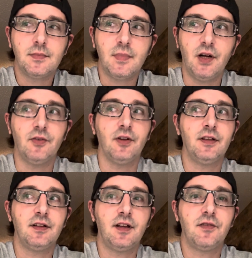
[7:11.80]
I really
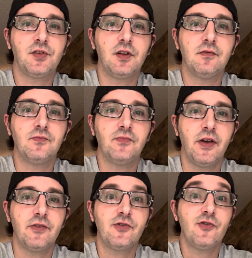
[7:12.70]
didn't have to go
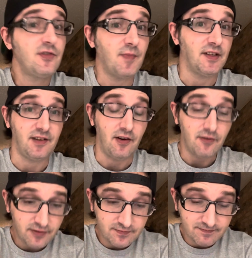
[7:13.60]
introduce myself.